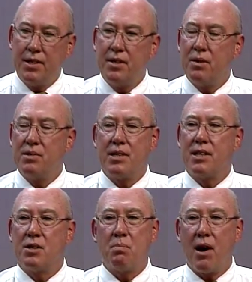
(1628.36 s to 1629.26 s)
to do is
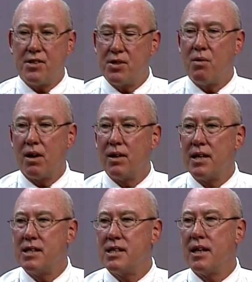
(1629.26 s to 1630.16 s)
express to our
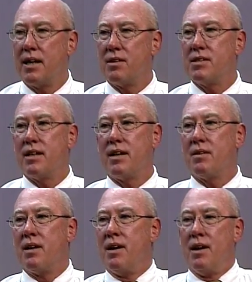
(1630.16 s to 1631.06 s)
legislators that
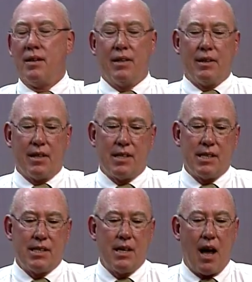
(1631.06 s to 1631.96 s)
this
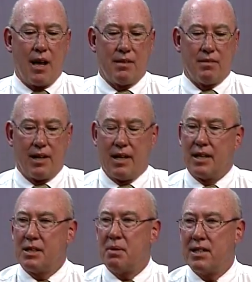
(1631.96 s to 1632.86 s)
is not an
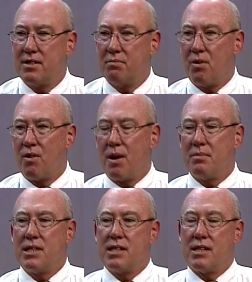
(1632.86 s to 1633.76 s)
expensive program,
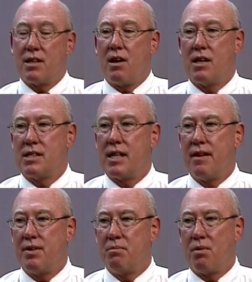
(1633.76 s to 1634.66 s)
this is a
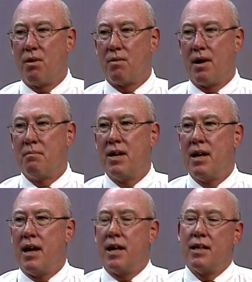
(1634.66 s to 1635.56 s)
cost-saving program,
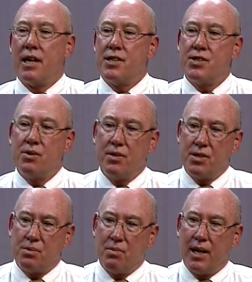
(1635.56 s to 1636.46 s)
and then as soon
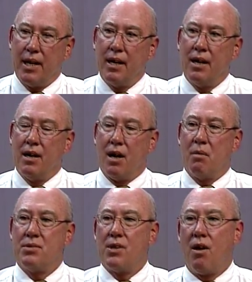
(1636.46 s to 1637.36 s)
as we
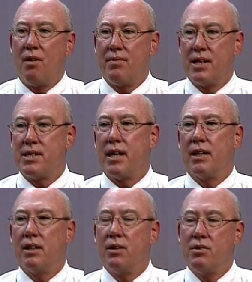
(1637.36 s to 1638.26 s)
absolve this
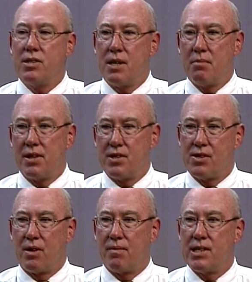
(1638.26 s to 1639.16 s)
and lose some of the
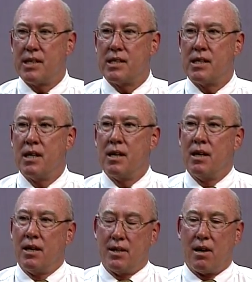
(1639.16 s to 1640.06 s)
services
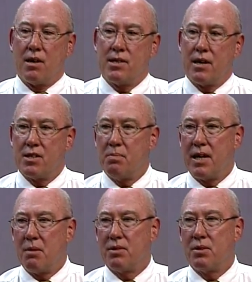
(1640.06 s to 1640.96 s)
that our center's been
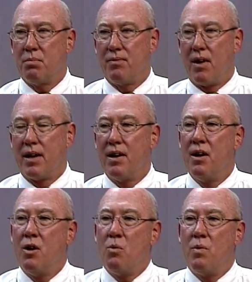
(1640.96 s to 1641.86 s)
able to provide,
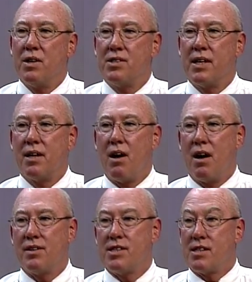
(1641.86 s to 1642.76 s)
we'll see
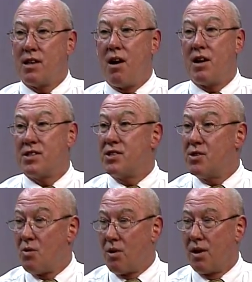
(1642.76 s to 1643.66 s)
costs
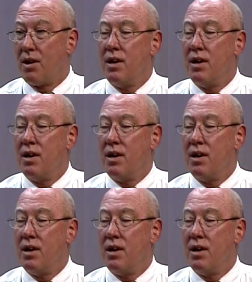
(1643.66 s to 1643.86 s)
soar